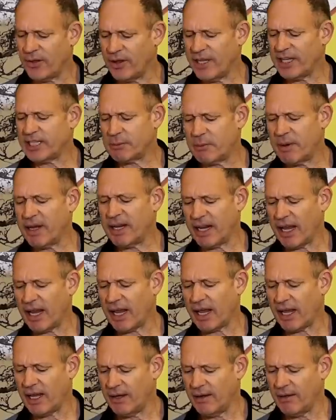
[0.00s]
this bit
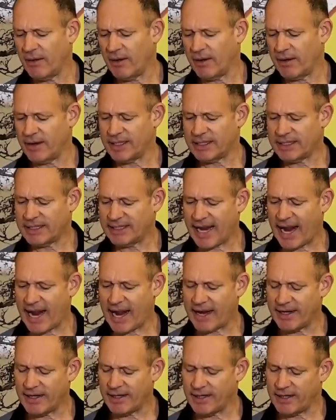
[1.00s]
here. The
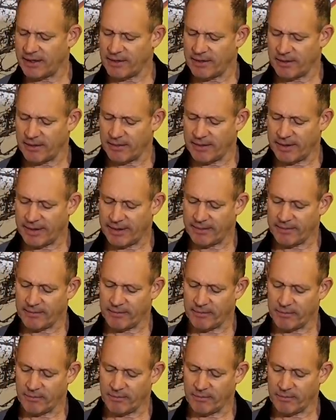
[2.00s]
standard
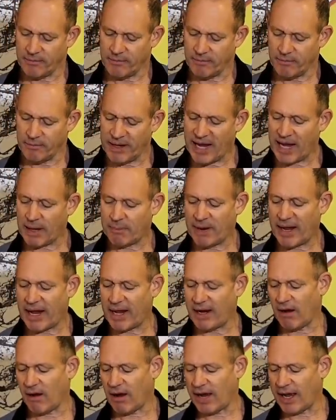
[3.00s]
butt
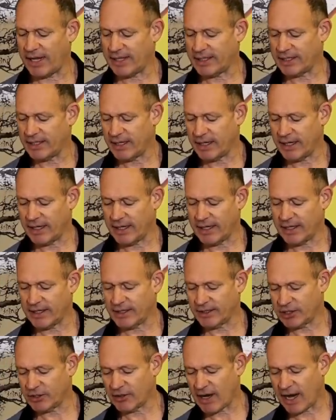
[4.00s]
pad height
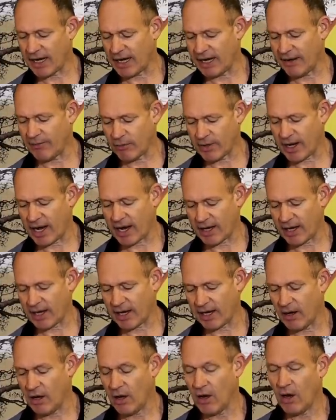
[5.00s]
is straight level down
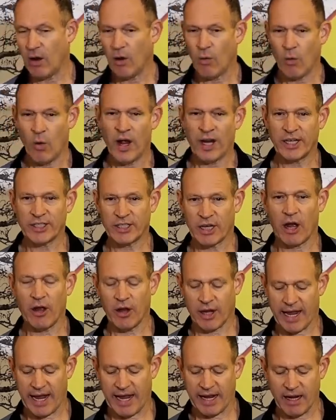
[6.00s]
here. Works
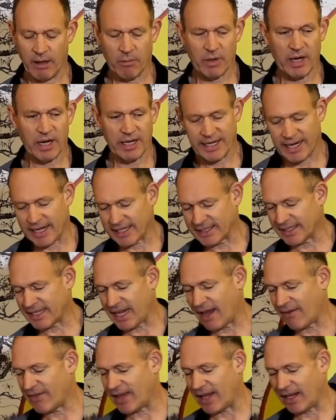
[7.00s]
okay, but it doesn't
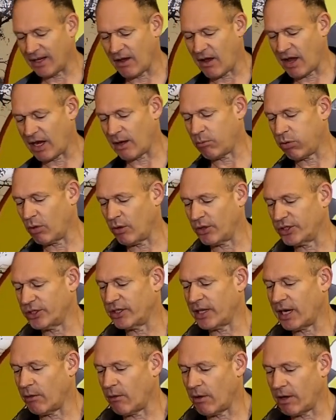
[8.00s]
have that line of
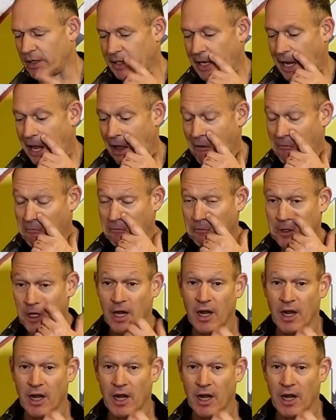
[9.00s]
push that I want to have